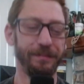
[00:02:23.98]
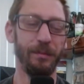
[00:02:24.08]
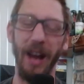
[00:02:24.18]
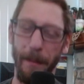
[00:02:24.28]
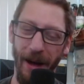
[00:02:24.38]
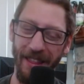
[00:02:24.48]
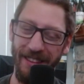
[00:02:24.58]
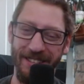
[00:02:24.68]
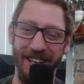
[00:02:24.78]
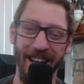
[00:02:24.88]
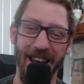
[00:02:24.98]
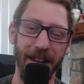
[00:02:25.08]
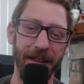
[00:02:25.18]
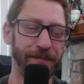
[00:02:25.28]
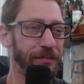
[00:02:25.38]
Would I buy this
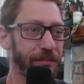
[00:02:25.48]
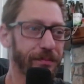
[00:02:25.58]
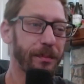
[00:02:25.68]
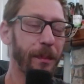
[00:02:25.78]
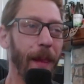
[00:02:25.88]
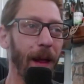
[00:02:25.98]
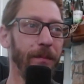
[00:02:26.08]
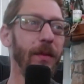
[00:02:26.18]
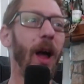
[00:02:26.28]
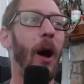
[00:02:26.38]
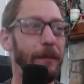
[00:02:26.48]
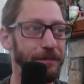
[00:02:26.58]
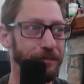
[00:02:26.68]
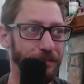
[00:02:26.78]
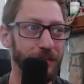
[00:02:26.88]
again? No.
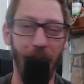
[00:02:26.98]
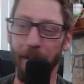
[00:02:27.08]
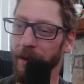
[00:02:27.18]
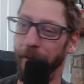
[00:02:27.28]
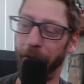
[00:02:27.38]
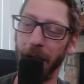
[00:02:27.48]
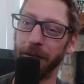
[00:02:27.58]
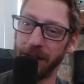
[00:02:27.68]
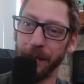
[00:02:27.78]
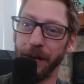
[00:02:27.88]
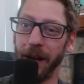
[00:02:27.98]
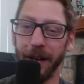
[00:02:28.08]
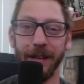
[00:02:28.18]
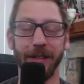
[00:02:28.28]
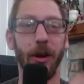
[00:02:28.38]
I mean, the flavors I'm getting
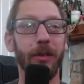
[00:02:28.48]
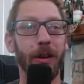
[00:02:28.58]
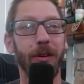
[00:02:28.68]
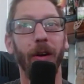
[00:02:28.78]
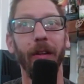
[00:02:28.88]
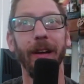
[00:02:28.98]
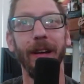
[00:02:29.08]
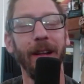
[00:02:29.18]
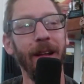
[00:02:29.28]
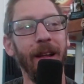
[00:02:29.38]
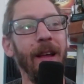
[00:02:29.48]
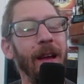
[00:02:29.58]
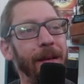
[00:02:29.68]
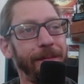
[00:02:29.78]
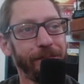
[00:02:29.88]
is Coca-Cola,
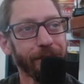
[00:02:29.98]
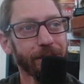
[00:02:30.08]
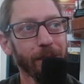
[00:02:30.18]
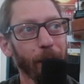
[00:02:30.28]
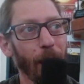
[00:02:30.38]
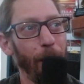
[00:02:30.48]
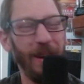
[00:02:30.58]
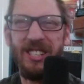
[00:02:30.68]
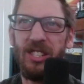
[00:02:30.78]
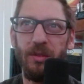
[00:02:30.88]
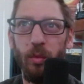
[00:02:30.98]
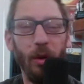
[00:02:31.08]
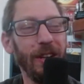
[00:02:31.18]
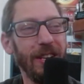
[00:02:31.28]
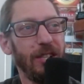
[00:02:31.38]
but
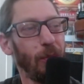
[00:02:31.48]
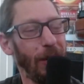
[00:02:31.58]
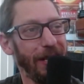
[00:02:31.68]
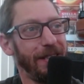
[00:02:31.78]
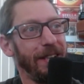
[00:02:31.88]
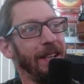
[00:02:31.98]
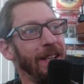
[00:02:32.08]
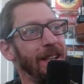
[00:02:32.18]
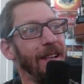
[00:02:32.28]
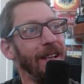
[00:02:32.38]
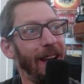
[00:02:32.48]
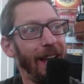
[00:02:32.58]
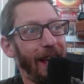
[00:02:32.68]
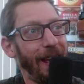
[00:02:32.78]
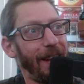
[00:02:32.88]
really sweet.
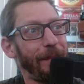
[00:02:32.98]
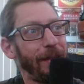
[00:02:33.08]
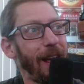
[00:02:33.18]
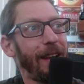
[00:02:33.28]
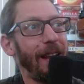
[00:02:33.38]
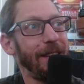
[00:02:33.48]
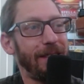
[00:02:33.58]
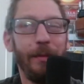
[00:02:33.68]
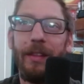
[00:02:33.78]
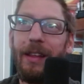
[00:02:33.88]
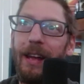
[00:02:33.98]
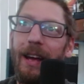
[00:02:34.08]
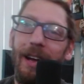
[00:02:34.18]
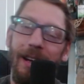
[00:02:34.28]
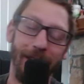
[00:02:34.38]
And I'm getting some of
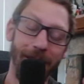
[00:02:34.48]
the